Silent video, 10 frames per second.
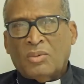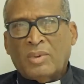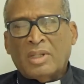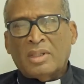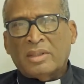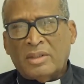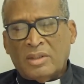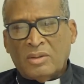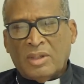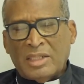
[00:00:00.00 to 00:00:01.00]
Well, you
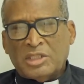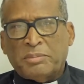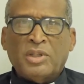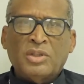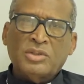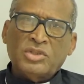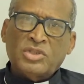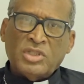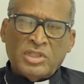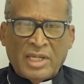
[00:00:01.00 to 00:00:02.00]
know, I
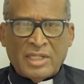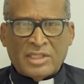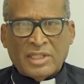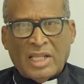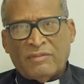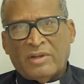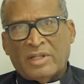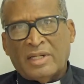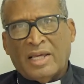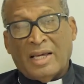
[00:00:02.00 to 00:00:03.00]
suppose the day itself
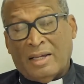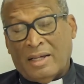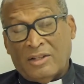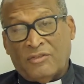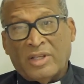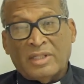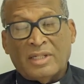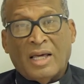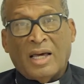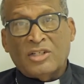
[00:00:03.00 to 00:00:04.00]
had a fairly
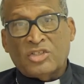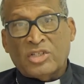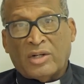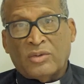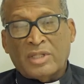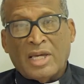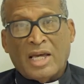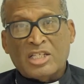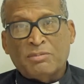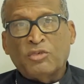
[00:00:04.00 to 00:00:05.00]
large shadow
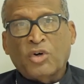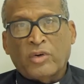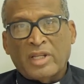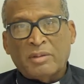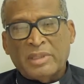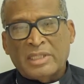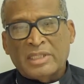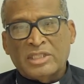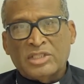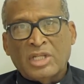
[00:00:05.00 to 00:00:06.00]
cast before it,
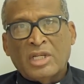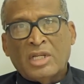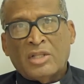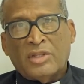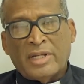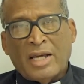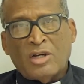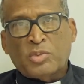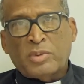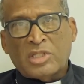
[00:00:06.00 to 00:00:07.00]
because the
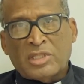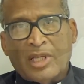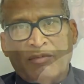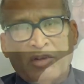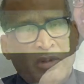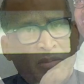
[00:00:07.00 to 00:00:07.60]
announcement itself had